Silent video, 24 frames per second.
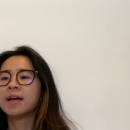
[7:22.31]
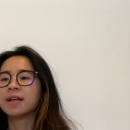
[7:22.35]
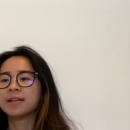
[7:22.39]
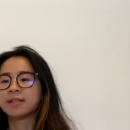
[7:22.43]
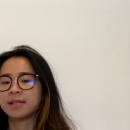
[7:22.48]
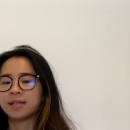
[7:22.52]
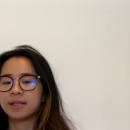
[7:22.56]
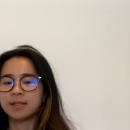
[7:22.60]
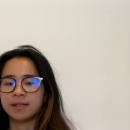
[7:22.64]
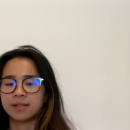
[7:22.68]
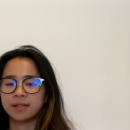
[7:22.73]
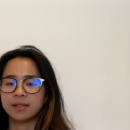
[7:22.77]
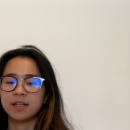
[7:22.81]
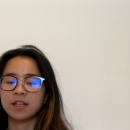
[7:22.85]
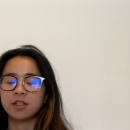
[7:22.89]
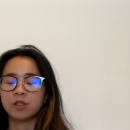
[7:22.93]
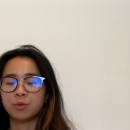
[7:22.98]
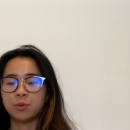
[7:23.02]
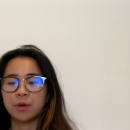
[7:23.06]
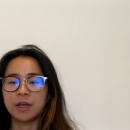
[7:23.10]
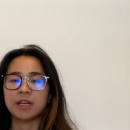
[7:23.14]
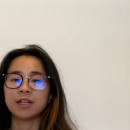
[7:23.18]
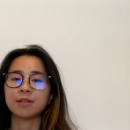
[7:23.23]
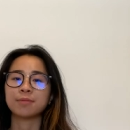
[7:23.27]
Since
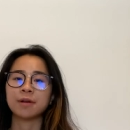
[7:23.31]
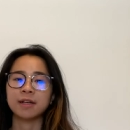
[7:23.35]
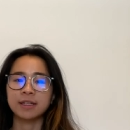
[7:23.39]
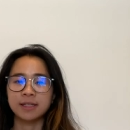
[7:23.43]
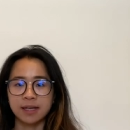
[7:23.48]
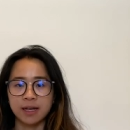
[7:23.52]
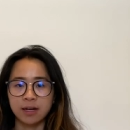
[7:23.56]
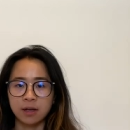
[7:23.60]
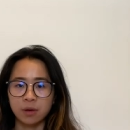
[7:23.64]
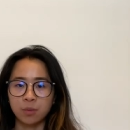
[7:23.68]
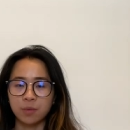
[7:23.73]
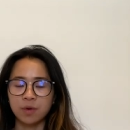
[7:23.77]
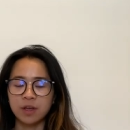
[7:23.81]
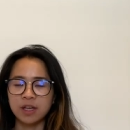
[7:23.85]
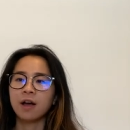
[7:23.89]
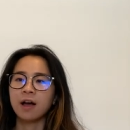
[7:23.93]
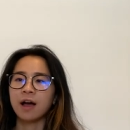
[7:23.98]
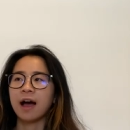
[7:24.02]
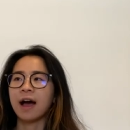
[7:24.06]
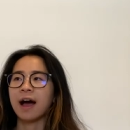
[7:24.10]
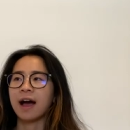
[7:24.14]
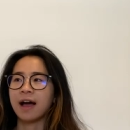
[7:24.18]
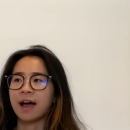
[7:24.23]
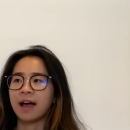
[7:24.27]
this week is my second week,
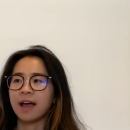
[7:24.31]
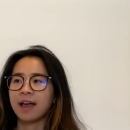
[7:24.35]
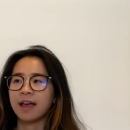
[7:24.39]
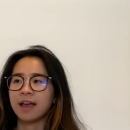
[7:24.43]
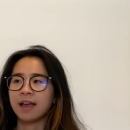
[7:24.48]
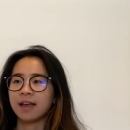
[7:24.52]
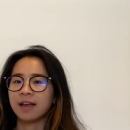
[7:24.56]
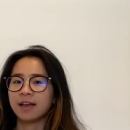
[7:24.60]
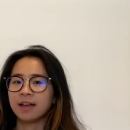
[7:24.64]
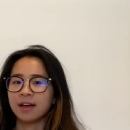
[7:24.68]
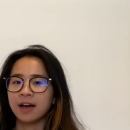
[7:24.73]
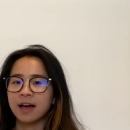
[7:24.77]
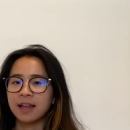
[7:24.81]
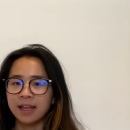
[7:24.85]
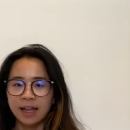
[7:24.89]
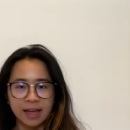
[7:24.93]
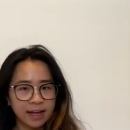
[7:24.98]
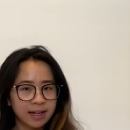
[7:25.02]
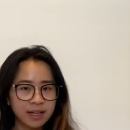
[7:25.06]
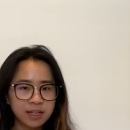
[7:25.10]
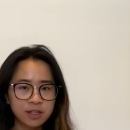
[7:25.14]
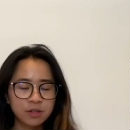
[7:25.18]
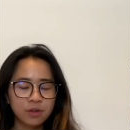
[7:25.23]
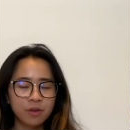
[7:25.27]
I
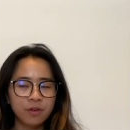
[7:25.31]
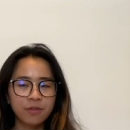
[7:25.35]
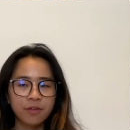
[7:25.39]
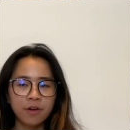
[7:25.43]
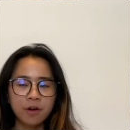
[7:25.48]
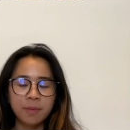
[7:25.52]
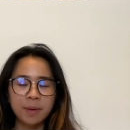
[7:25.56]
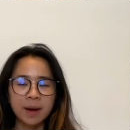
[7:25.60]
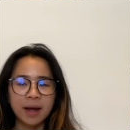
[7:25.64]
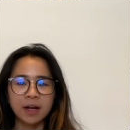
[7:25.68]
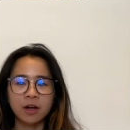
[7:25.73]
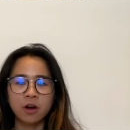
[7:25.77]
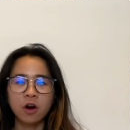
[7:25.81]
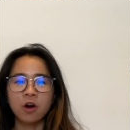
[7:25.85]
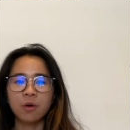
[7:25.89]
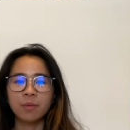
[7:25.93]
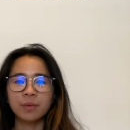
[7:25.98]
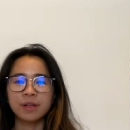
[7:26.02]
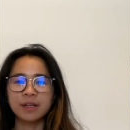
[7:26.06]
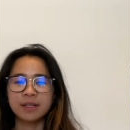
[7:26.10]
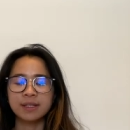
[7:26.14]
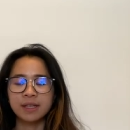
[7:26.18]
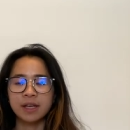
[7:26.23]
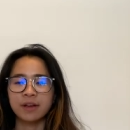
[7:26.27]
like it so far, but I can't
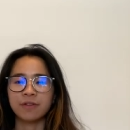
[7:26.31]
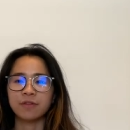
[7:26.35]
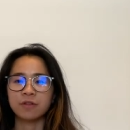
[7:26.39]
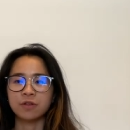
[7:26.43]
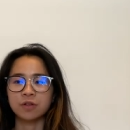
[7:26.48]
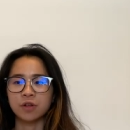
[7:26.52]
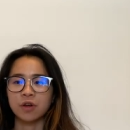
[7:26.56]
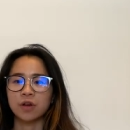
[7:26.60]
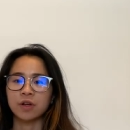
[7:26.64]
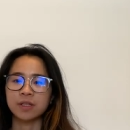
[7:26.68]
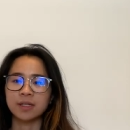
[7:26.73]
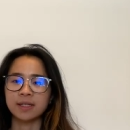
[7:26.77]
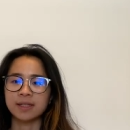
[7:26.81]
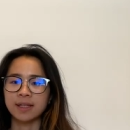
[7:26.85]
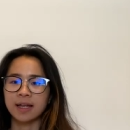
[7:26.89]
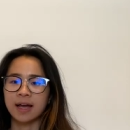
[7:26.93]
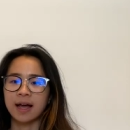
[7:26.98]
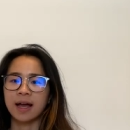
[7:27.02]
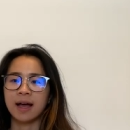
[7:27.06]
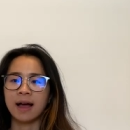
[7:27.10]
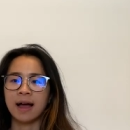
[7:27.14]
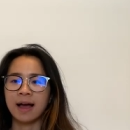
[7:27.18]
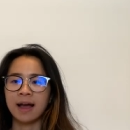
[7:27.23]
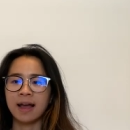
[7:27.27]
really say for certain
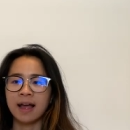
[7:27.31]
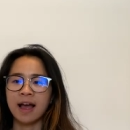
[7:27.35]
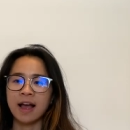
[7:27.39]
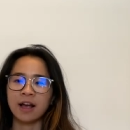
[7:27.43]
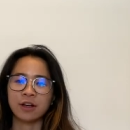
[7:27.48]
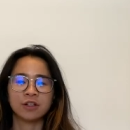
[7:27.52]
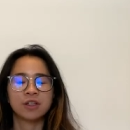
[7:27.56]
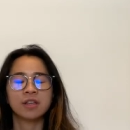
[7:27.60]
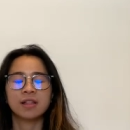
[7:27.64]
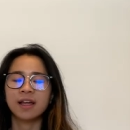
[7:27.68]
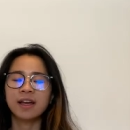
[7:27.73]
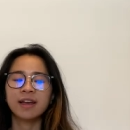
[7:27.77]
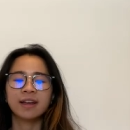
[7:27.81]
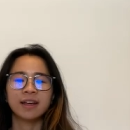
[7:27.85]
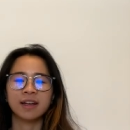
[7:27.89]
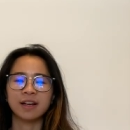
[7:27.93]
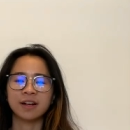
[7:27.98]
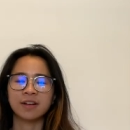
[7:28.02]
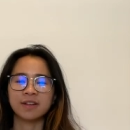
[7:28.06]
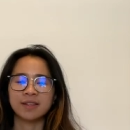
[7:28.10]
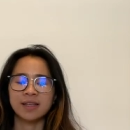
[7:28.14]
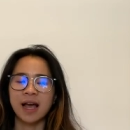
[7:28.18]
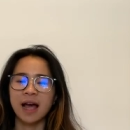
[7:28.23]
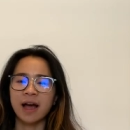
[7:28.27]
that I actually like it
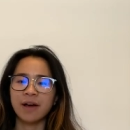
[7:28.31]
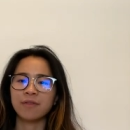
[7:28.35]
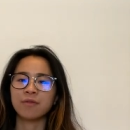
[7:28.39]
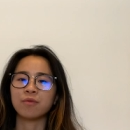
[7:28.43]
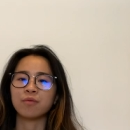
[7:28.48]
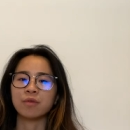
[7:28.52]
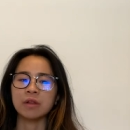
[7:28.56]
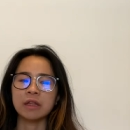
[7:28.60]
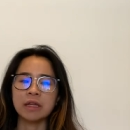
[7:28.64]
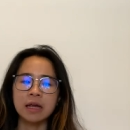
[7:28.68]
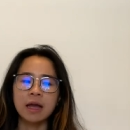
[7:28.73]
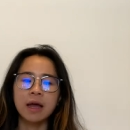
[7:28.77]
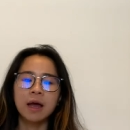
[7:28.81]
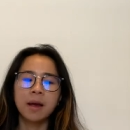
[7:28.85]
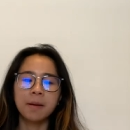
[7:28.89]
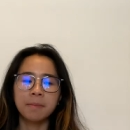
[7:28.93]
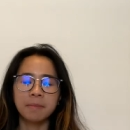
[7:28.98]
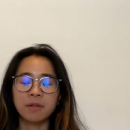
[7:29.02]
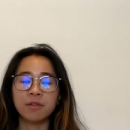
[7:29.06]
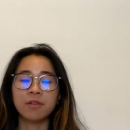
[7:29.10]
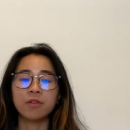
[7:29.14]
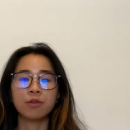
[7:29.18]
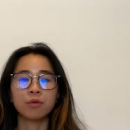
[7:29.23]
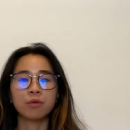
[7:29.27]
because I haven't really
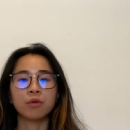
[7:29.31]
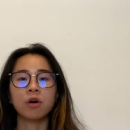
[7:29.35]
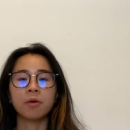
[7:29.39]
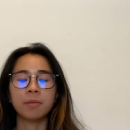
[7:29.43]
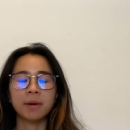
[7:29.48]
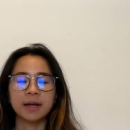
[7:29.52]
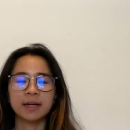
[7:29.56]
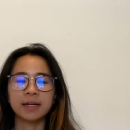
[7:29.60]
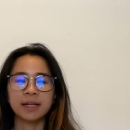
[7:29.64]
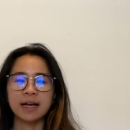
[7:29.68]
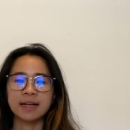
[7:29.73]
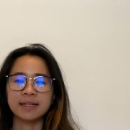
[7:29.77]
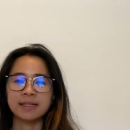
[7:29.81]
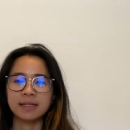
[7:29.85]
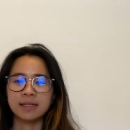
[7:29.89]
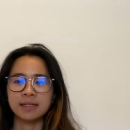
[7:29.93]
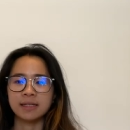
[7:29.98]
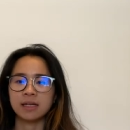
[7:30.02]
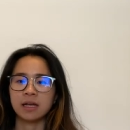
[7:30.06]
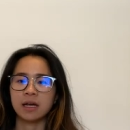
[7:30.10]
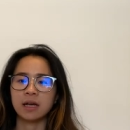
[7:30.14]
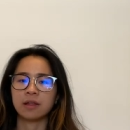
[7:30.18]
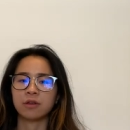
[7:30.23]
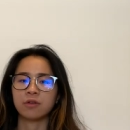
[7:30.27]
been through all my
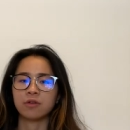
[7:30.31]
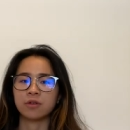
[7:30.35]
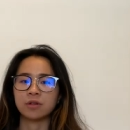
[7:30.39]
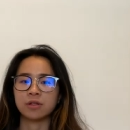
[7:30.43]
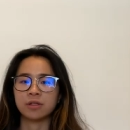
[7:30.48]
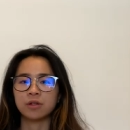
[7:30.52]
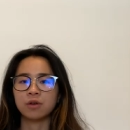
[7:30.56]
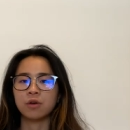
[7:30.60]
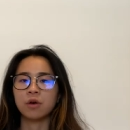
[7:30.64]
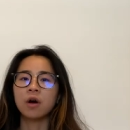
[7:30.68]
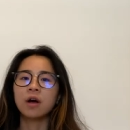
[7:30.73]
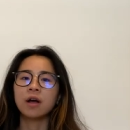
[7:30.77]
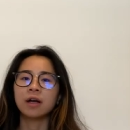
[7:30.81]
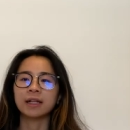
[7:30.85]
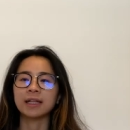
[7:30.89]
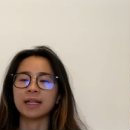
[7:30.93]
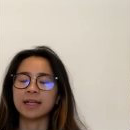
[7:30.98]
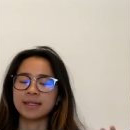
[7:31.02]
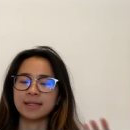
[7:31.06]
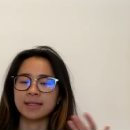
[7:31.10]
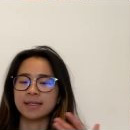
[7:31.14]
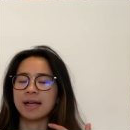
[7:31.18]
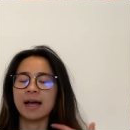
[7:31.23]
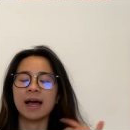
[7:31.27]
classes yet. There are still
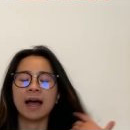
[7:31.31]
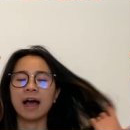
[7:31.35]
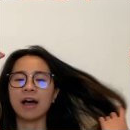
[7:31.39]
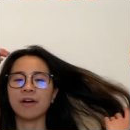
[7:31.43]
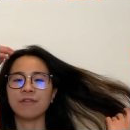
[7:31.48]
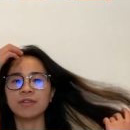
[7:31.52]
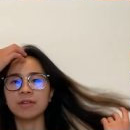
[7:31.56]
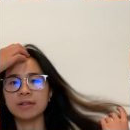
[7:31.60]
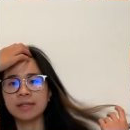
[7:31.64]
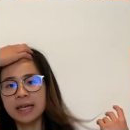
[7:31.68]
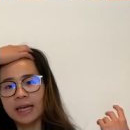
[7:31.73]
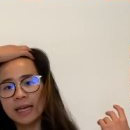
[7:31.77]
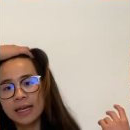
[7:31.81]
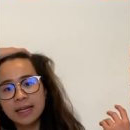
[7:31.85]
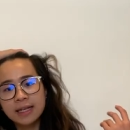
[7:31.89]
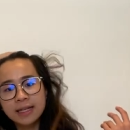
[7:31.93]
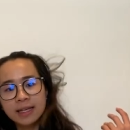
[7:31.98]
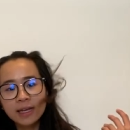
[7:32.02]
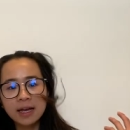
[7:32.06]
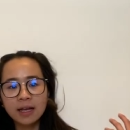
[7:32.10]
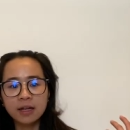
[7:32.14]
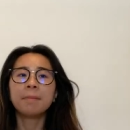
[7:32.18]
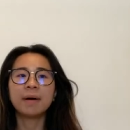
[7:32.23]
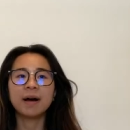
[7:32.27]
classes that I haven't taken
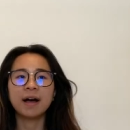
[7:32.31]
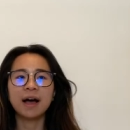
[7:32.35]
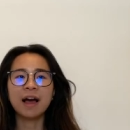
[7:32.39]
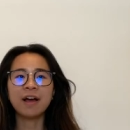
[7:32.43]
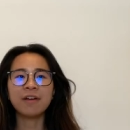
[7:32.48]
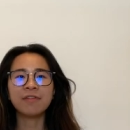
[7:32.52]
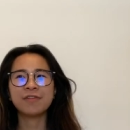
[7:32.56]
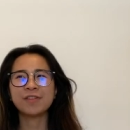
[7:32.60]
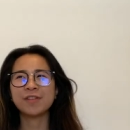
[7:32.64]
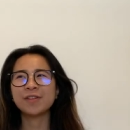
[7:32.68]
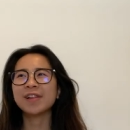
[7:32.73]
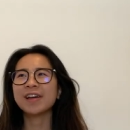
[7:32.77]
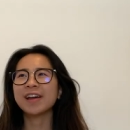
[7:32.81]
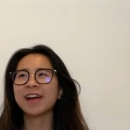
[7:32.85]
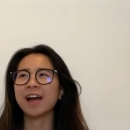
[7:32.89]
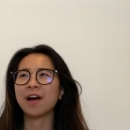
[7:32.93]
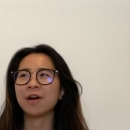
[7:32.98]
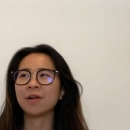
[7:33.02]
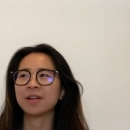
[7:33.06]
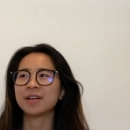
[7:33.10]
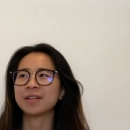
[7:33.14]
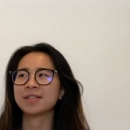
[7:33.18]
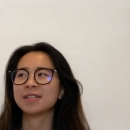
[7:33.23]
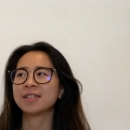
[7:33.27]
yet, but I feel like
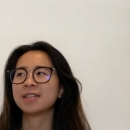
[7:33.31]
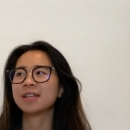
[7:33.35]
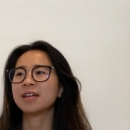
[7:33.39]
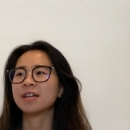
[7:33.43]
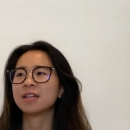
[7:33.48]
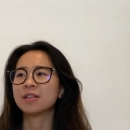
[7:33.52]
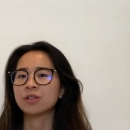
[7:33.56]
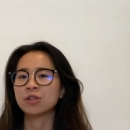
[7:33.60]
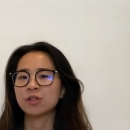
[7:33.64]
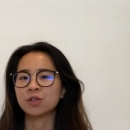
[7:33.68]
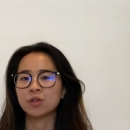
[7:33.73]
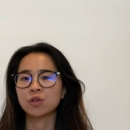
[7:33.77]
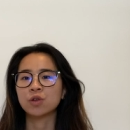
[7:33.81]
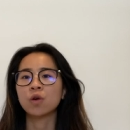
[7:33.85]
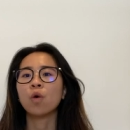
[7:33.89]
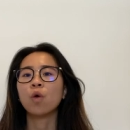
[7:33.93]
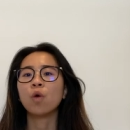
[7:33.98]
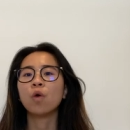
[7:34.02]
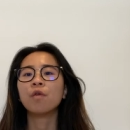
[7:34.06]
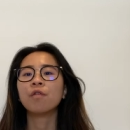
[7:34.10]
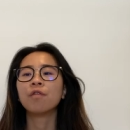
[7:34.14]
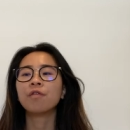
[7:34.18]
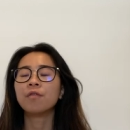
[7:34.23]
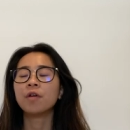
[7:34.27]
LSE is
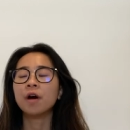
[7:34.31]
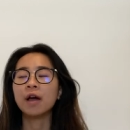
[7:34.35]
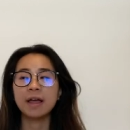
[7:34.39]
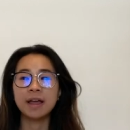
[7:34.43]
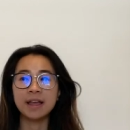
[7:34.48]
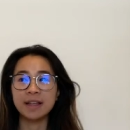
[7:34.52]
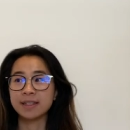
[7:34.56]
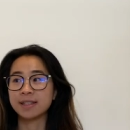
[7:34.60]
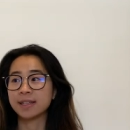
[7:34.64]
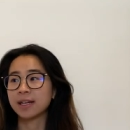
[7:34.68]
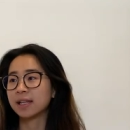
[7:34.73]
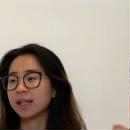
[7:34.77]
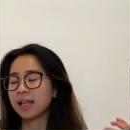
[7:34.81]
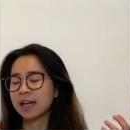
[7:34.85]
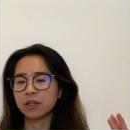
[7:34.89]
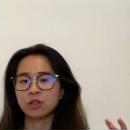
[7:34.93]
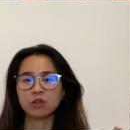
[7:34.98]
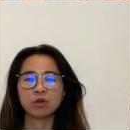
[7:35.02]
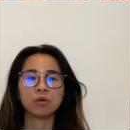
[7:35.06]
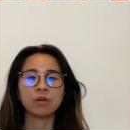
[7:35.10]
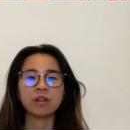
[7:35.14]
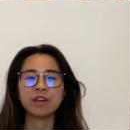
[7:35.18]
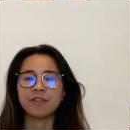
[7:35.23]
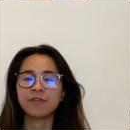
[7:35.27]
so
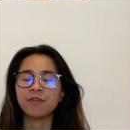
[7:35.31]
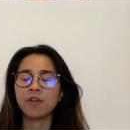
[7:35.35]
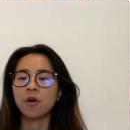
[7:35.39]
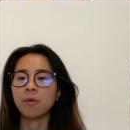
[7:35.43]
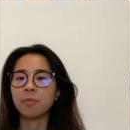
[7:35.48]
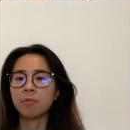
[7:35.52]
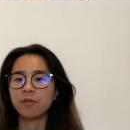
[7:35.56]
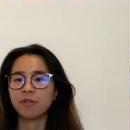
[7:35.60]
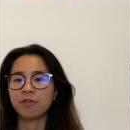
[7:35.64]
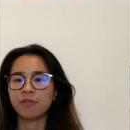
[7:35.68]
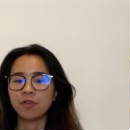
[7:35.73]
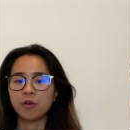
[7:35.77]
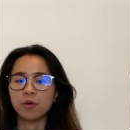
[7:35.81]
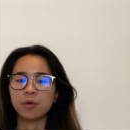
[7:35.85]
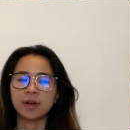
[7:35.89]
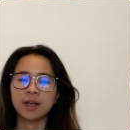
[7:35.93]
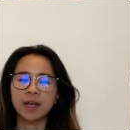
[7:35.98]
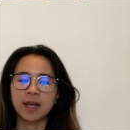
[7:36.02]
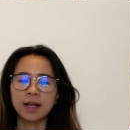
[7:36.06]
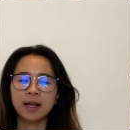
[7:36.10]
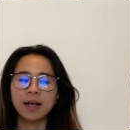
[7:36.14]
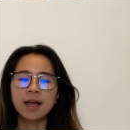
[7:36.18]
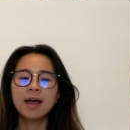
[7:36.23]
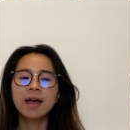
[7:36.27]
intellectually
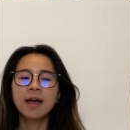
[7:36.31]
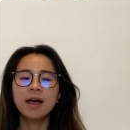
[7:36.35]
thought-provoking.